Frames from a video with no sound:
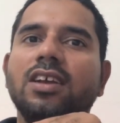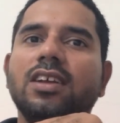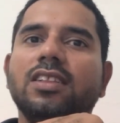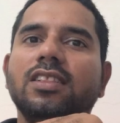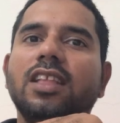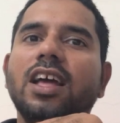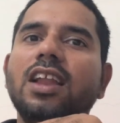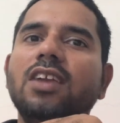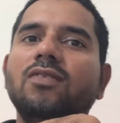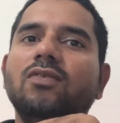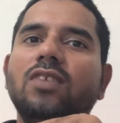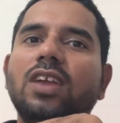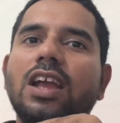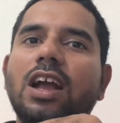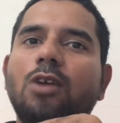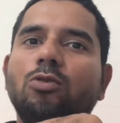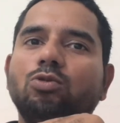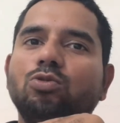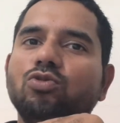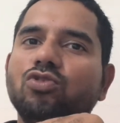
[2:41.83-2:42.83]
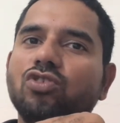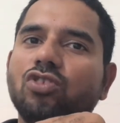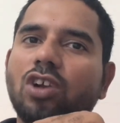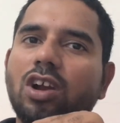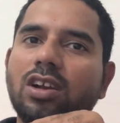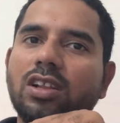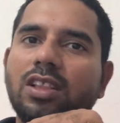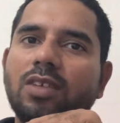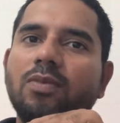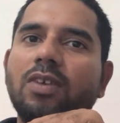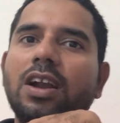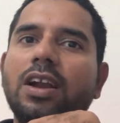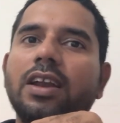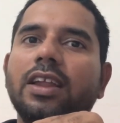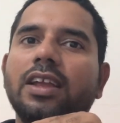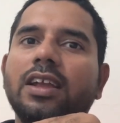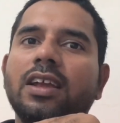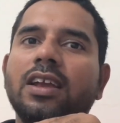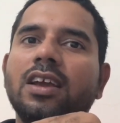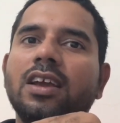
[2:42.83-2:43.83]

Then we have to start the welding.